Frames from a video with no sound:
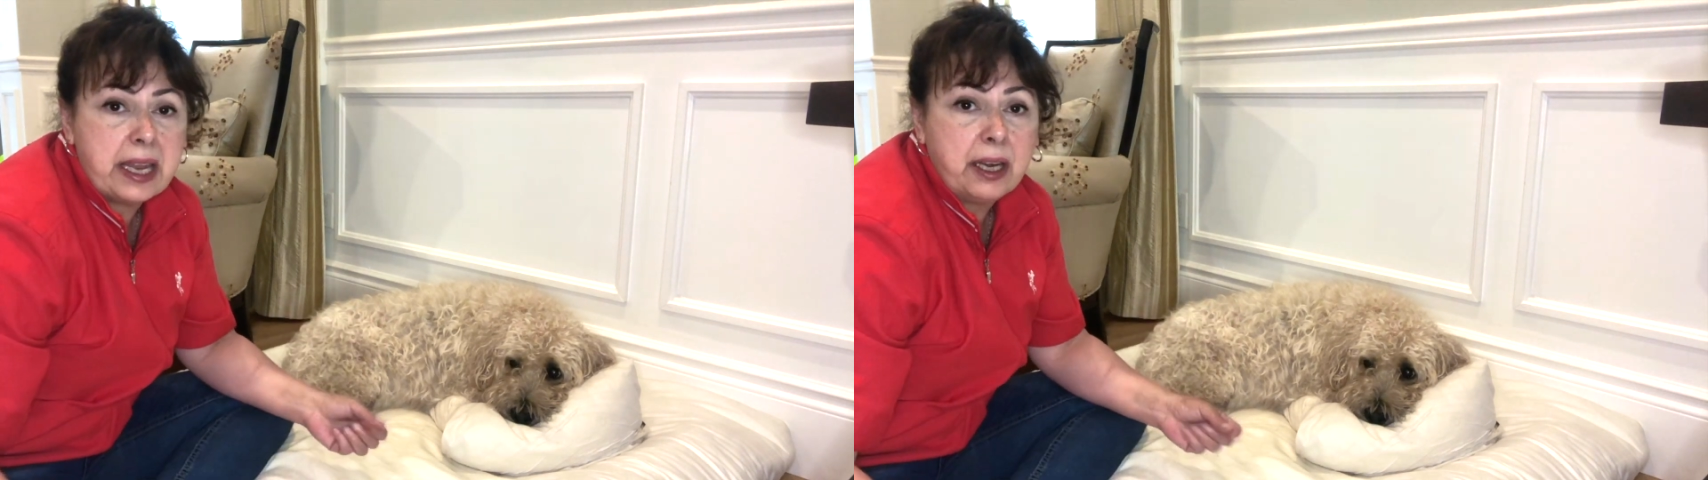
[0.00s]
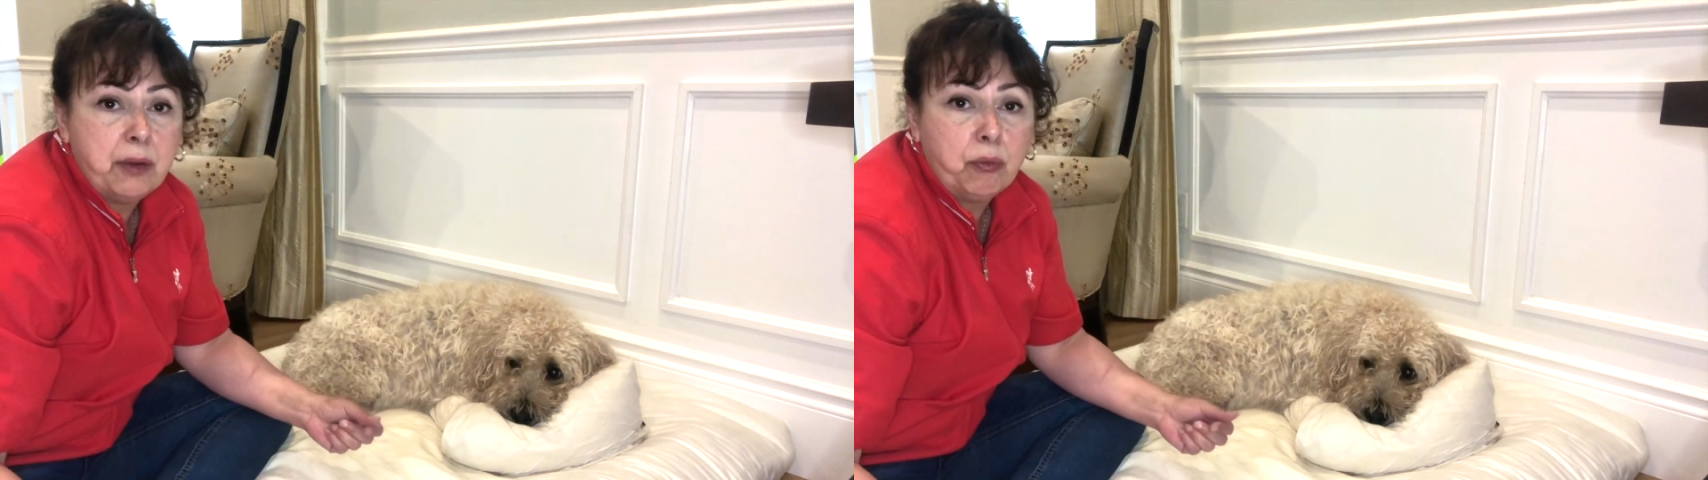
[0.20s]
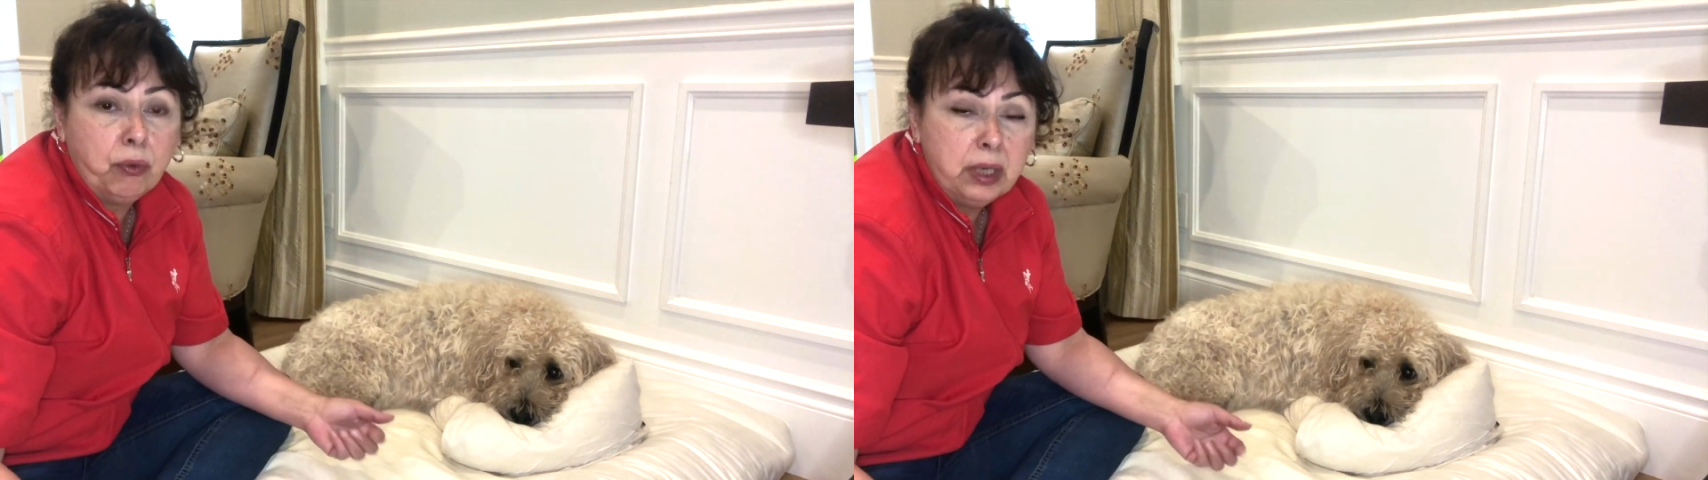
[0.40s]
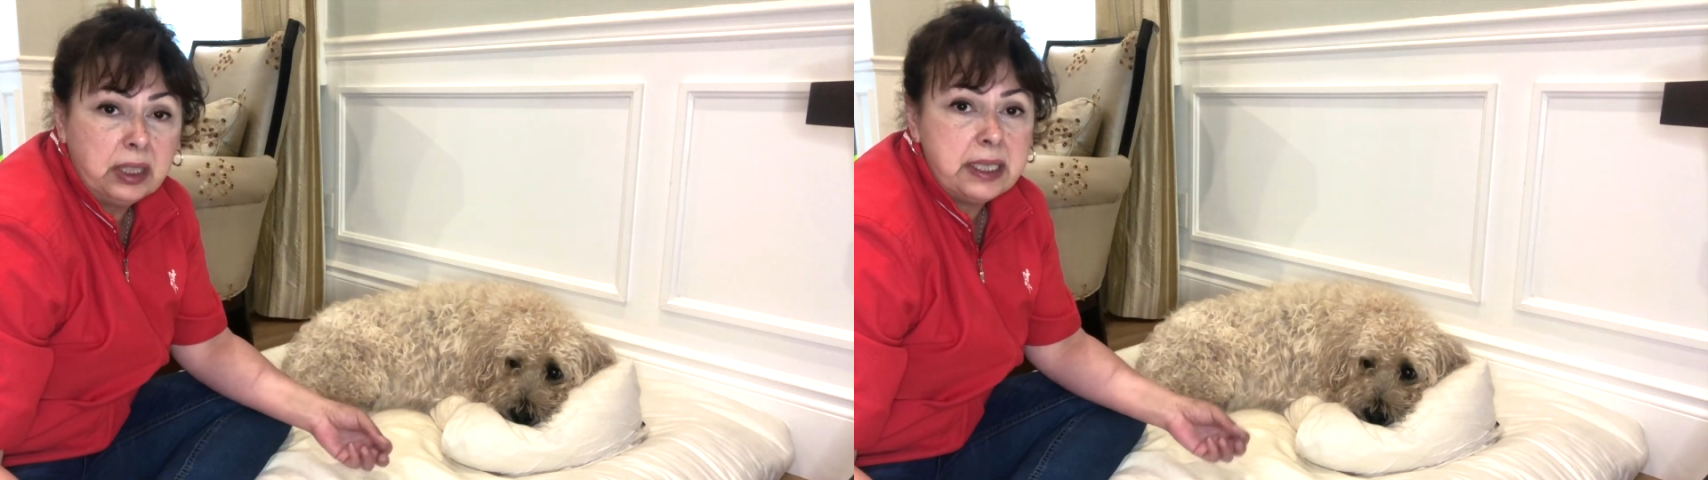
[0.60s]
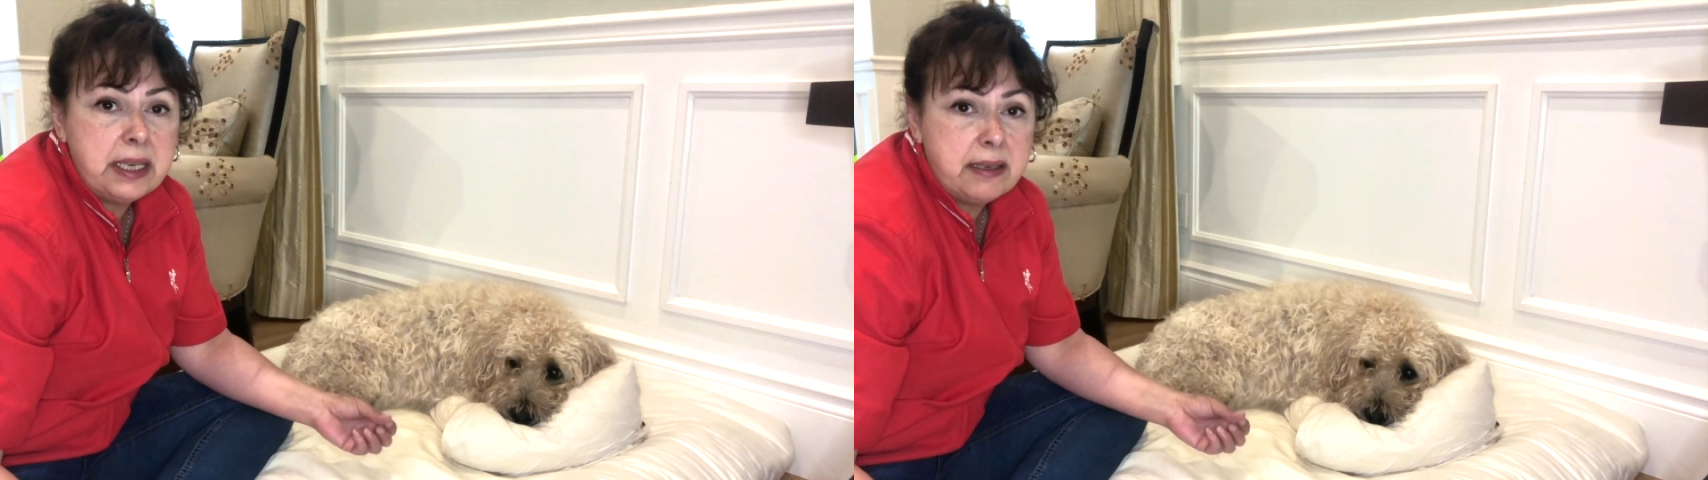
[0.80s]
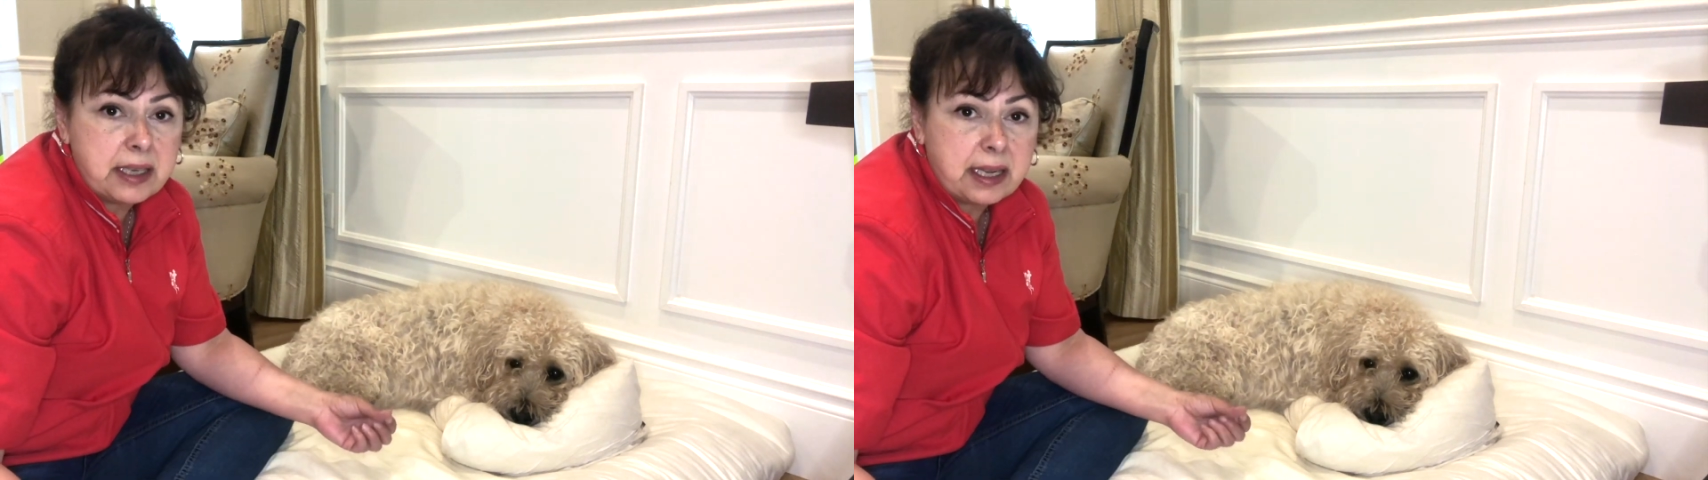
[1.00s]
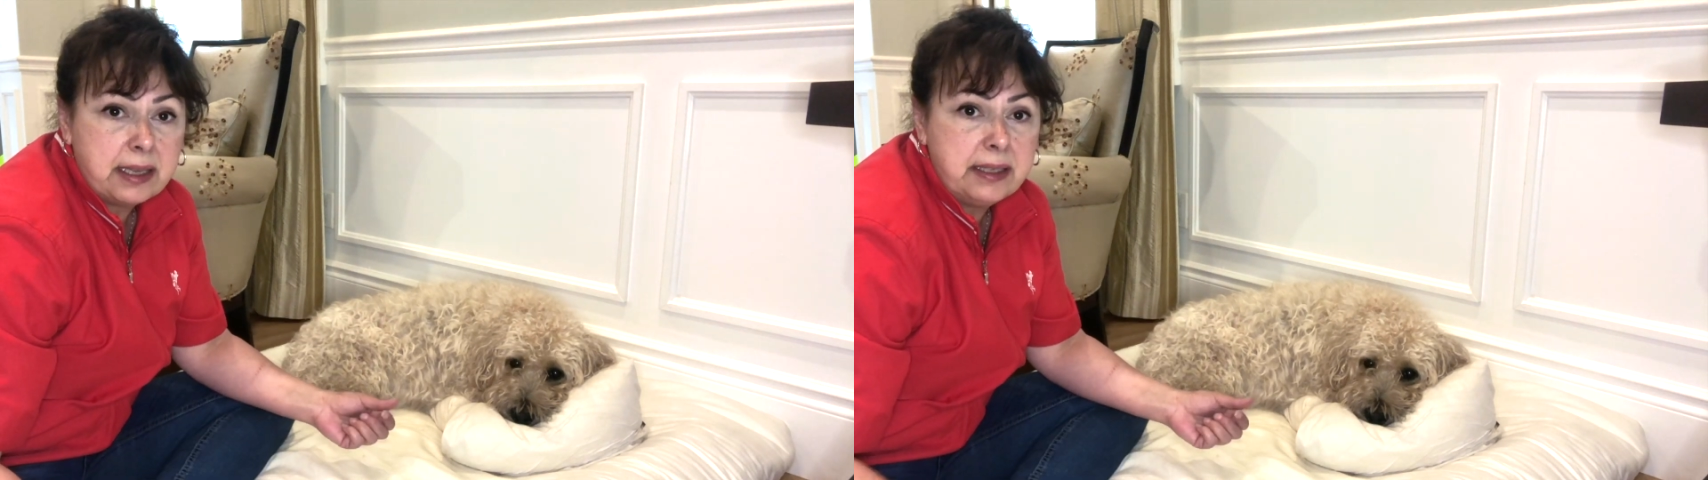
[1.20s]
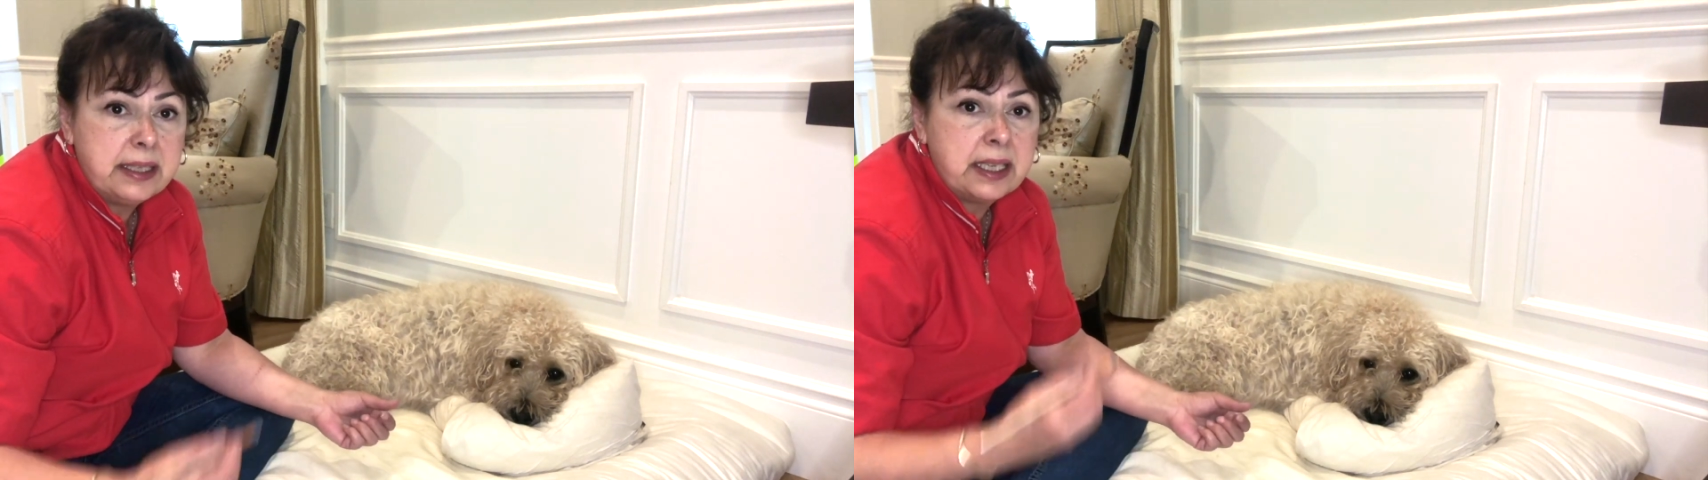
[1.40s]
and it really
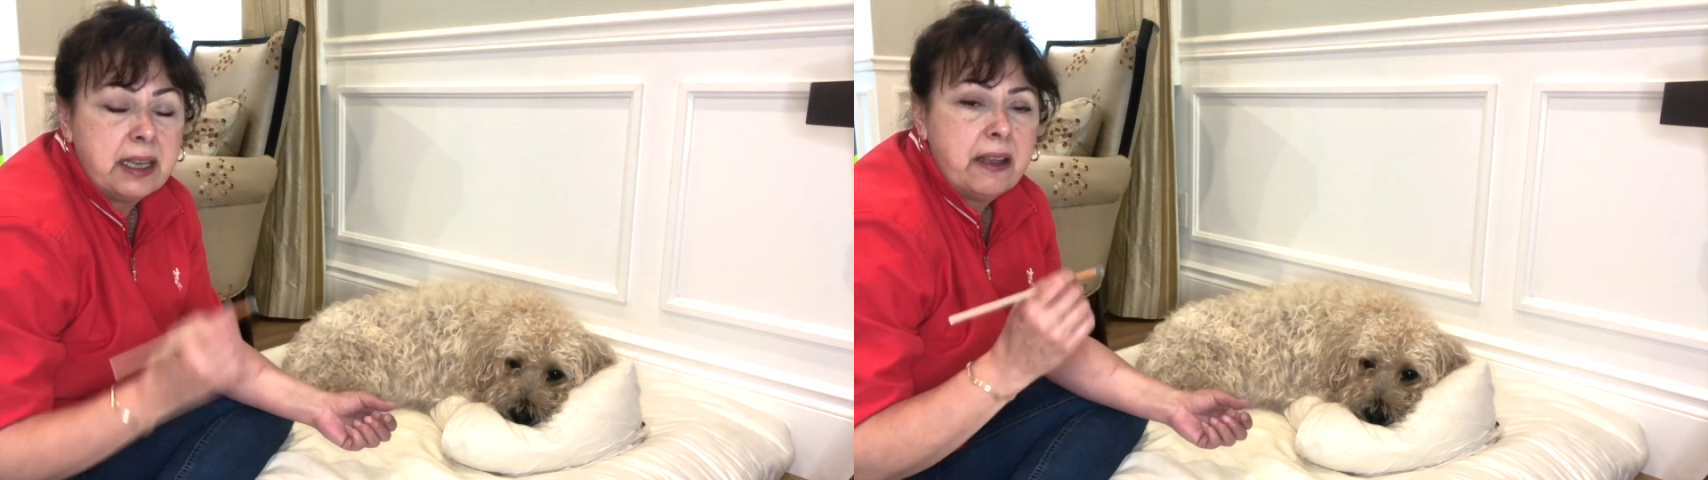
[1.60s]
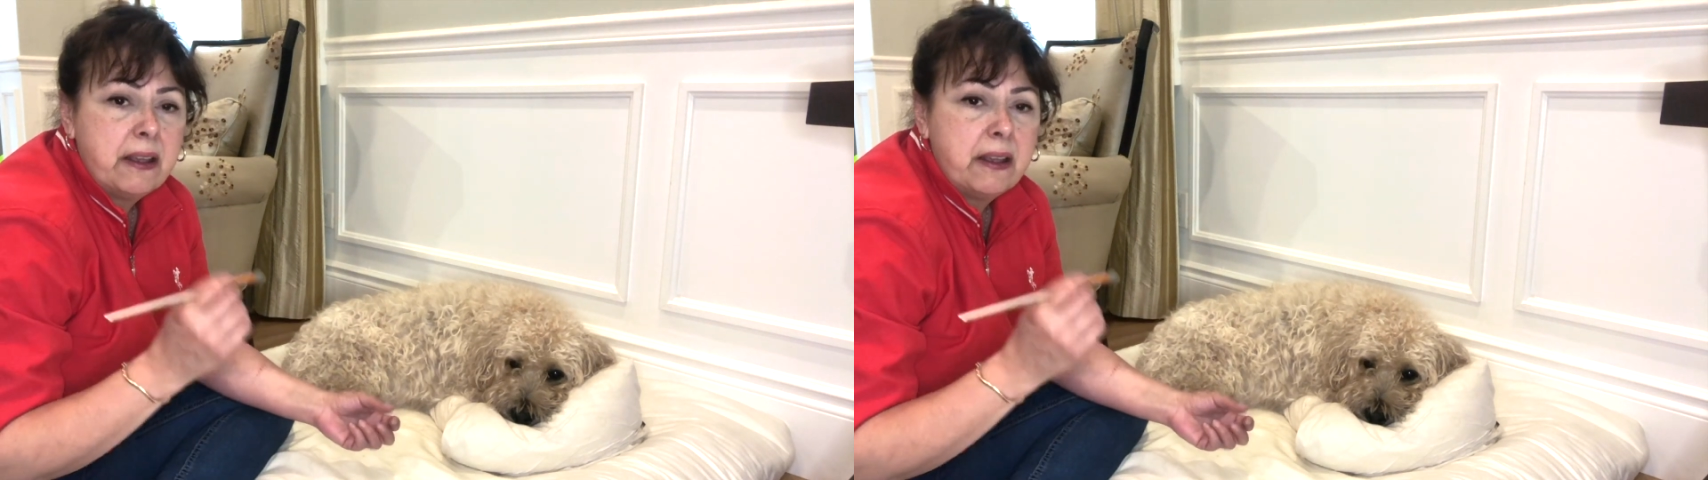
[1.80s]
does